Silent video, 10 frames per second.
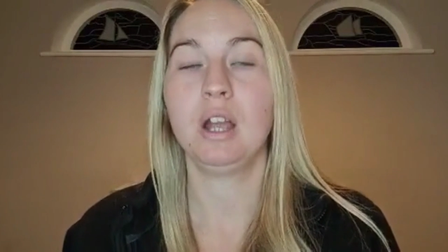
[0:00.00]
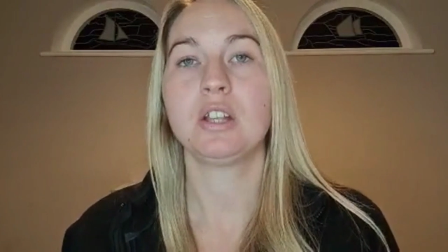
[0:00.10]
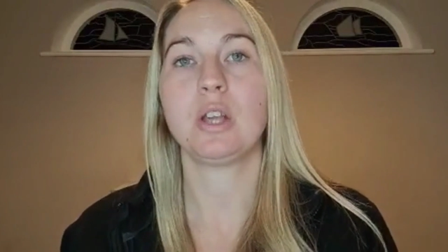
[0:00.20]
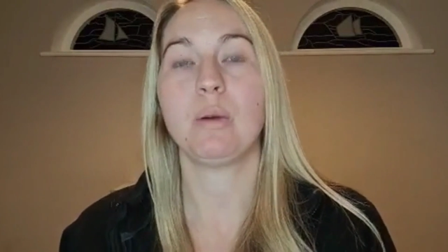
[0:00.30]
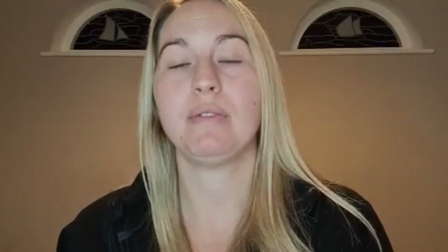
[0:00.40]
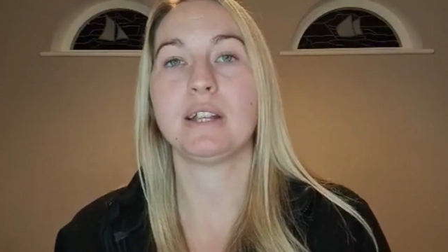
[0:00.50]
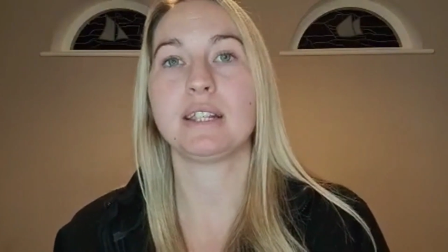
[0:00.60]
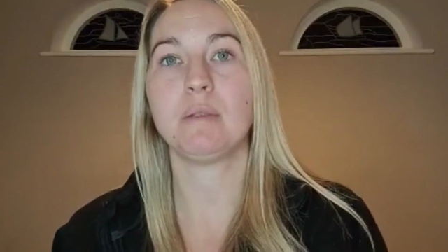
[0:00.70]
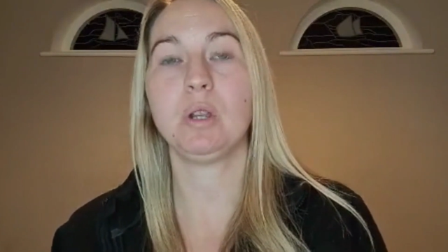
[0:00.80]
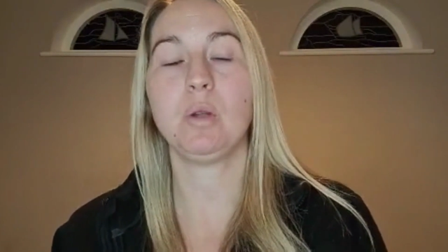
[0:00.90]
So if there's
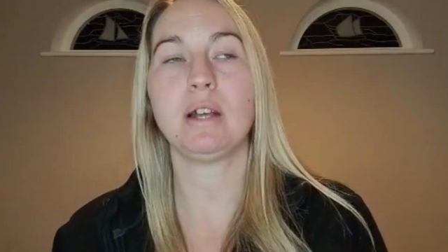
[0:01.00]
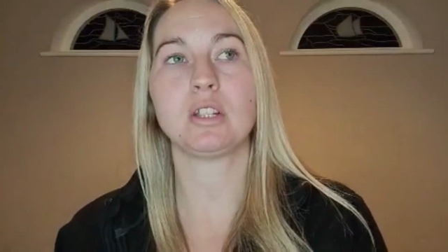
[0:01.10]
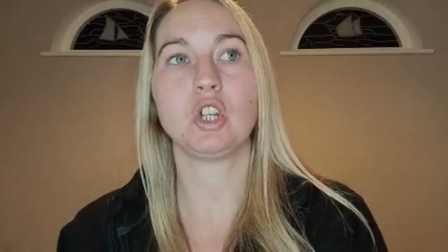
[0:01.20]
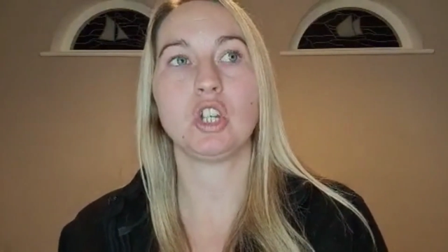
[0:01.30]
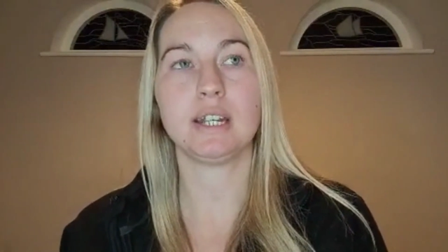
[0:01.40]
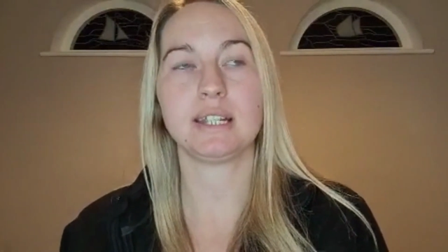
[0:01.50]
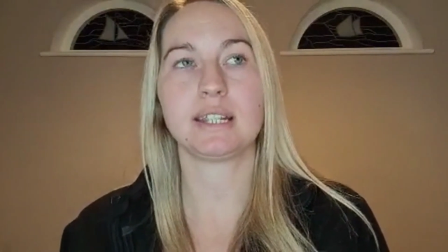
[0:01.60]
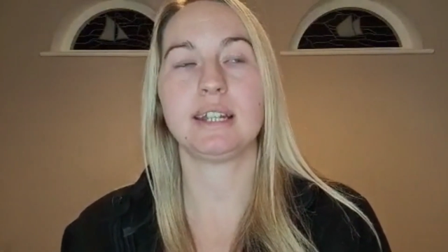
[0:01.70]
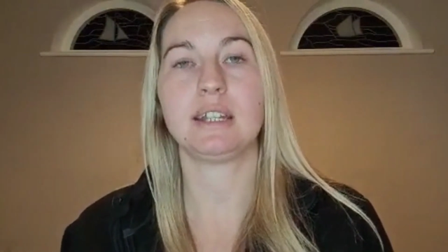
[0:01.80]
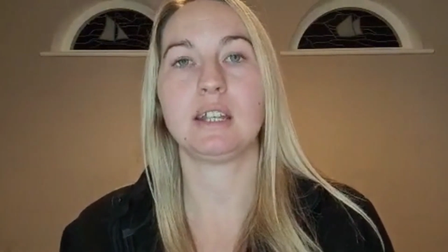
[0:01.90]
someone who has a good
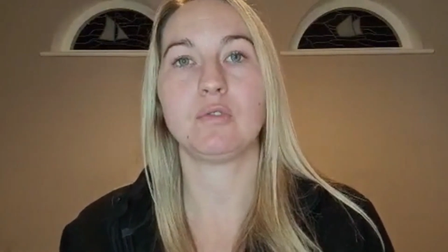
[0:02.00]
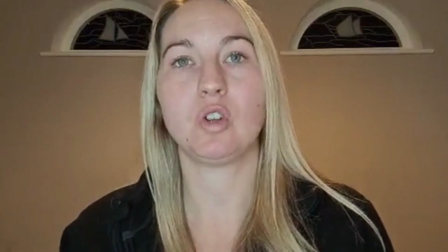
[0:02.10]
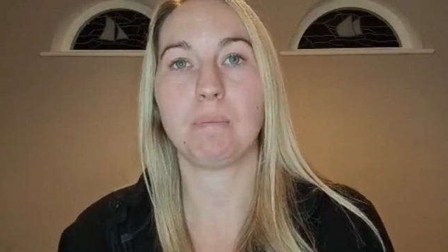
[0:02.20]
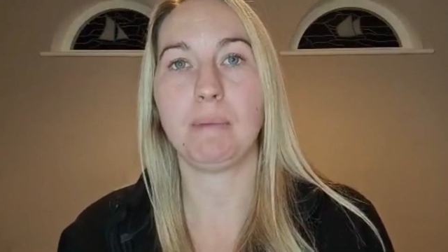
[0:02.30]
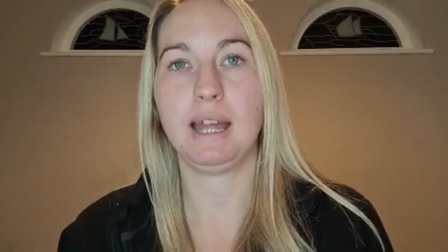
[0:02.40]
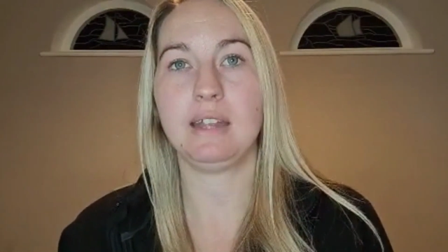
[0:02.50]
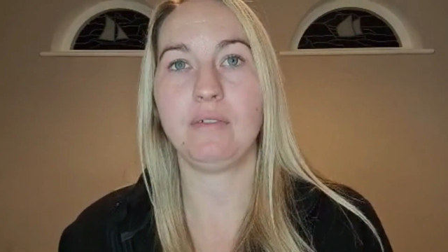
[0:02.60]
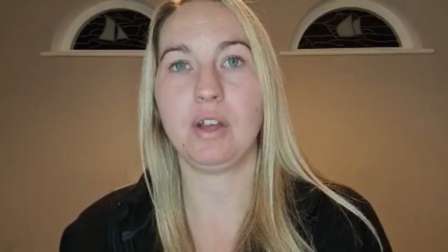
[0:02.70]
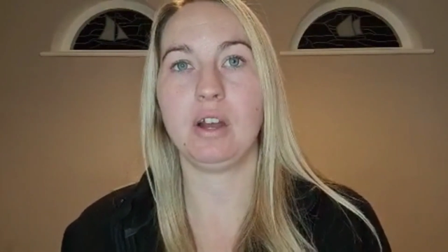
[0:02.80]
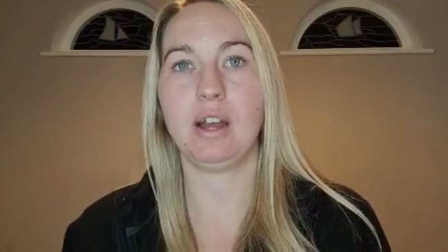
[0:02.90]
understanding of dog
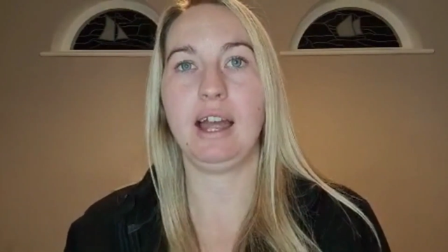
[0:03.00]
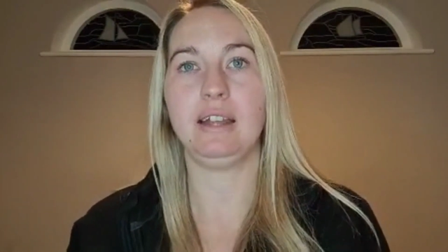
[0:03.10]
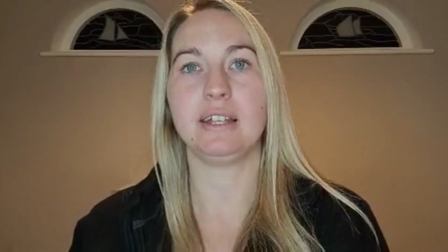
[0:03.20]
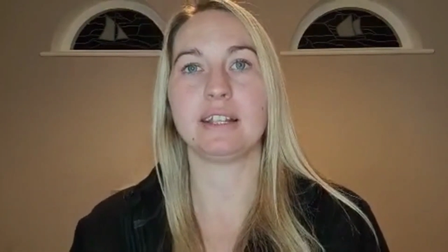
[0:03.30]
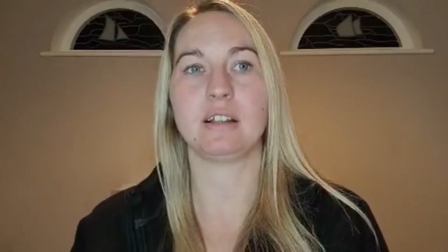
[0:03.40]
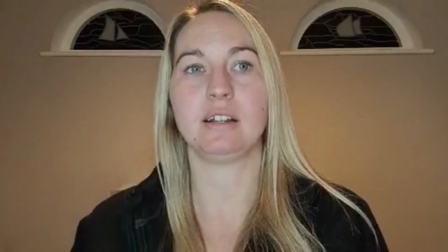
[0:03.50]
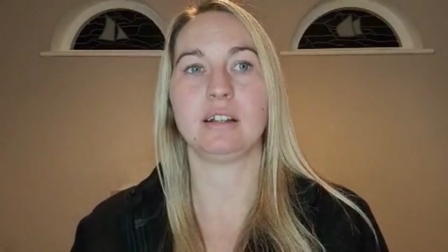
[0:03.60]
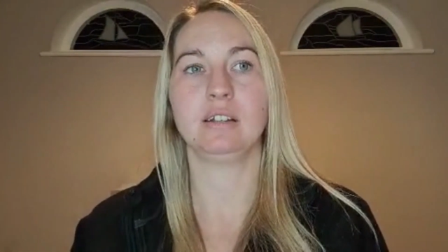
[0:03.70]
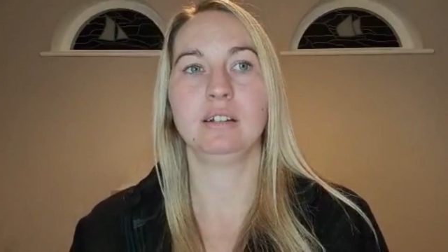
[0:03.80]
behaviour and it's like